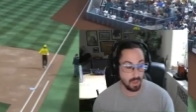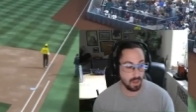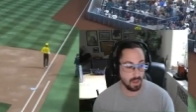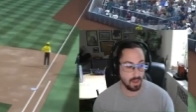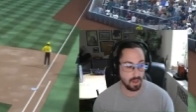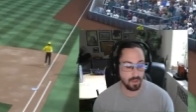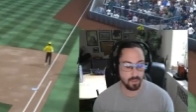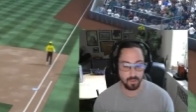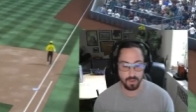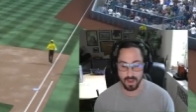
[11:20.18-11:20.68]

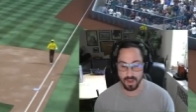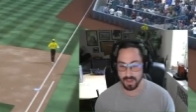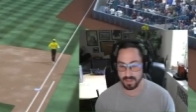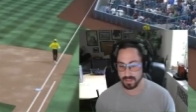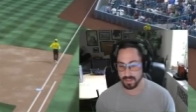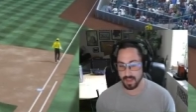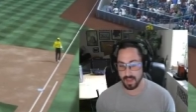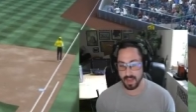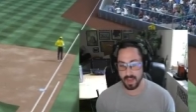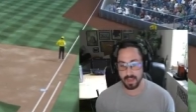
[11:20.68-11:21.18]
Oh right,
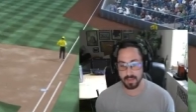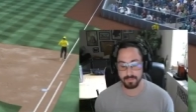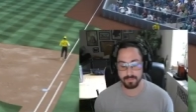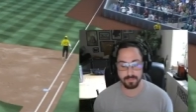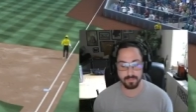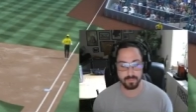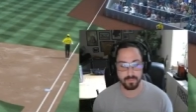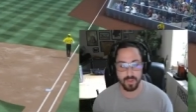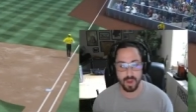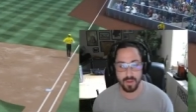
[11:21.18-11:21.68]
I
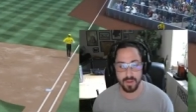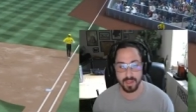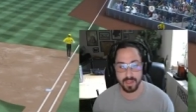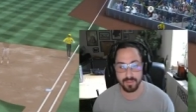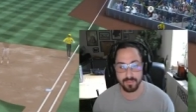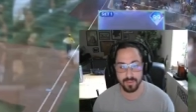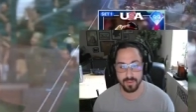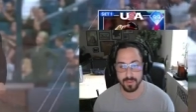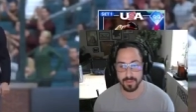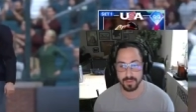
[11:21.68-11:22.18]
am very
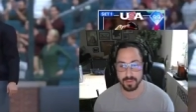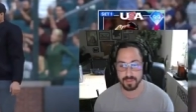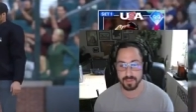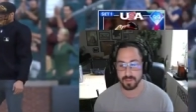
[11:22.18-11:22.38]
confused.